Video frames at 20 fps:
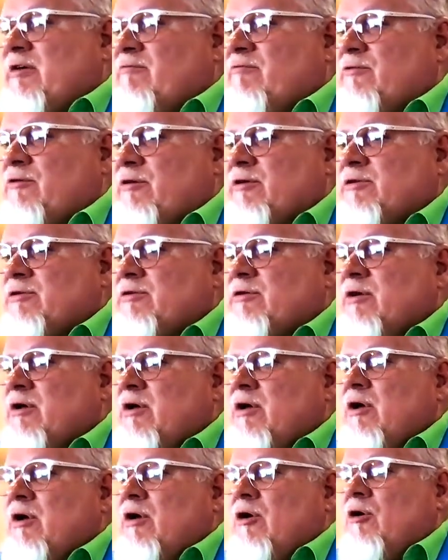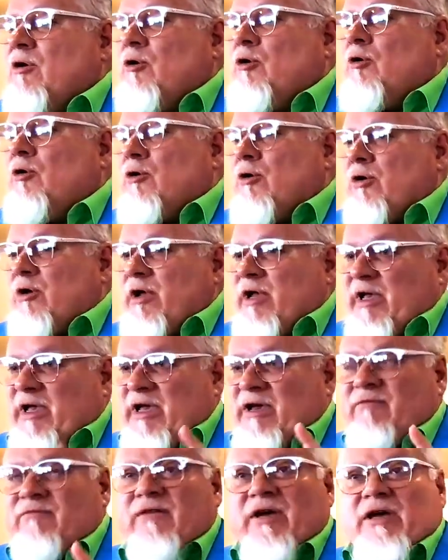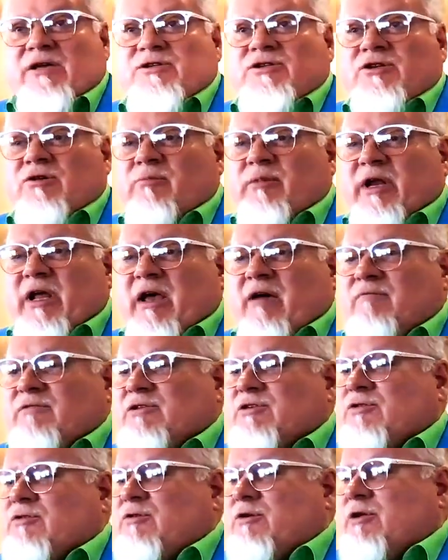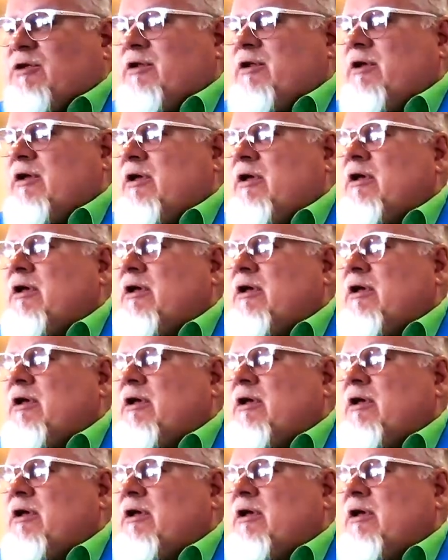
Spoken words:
inference, or if, as so many have asserted,